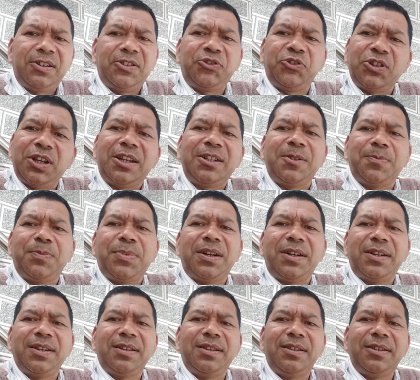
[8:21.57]
charged
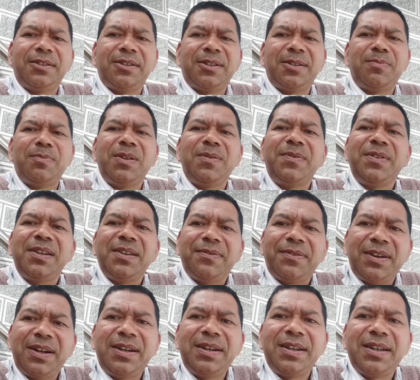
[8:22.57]
particles may be
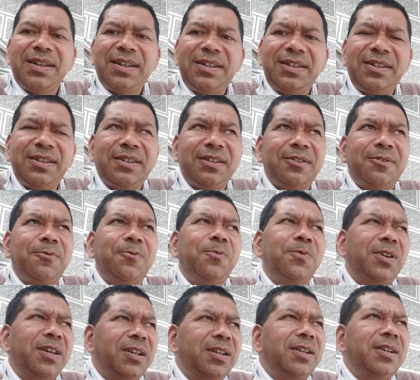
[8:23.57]
defined as
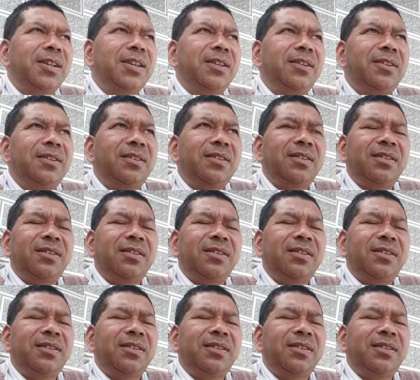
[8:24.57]
work done